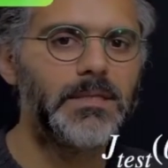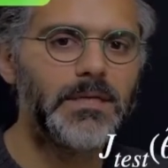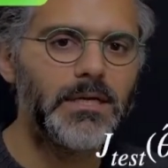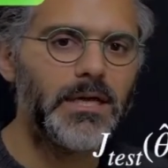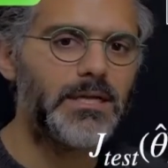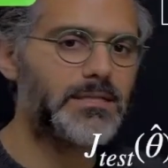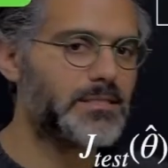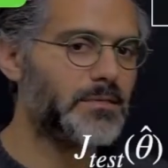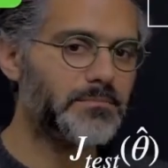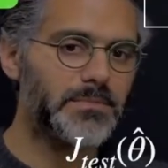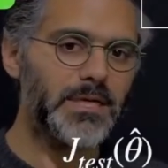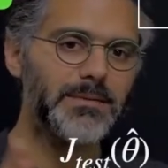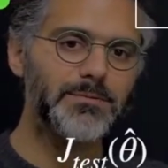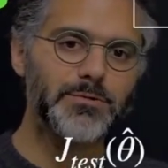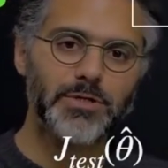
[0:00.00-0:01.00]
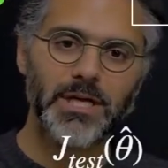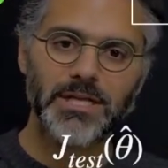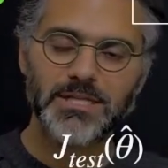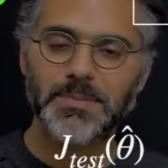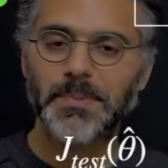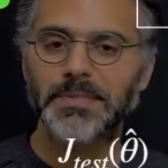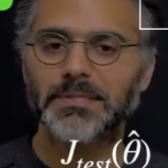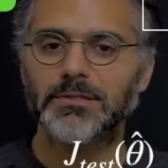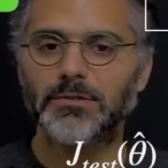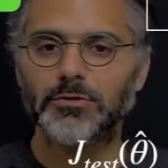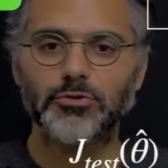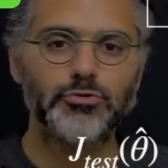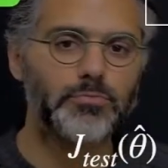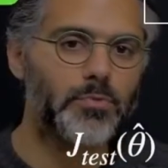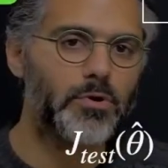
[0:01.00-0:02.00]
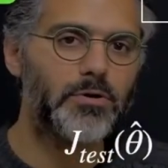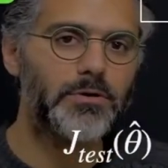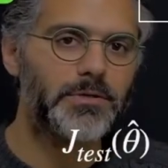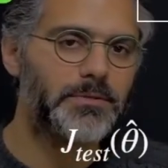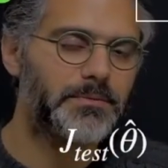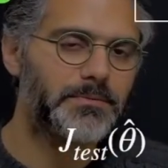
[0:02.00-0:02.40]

And sometimes you can split it into more.